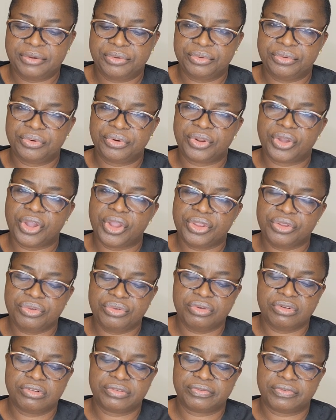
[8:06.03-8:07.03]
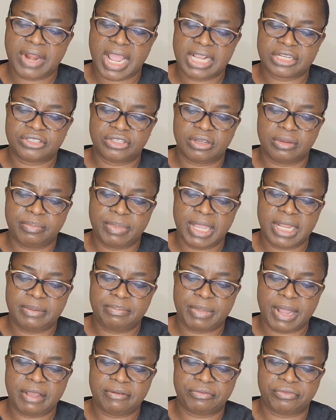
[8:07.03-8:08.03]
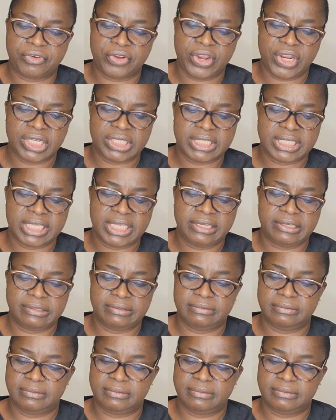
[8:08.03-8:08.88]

Do not use fractured bedpan for your skill.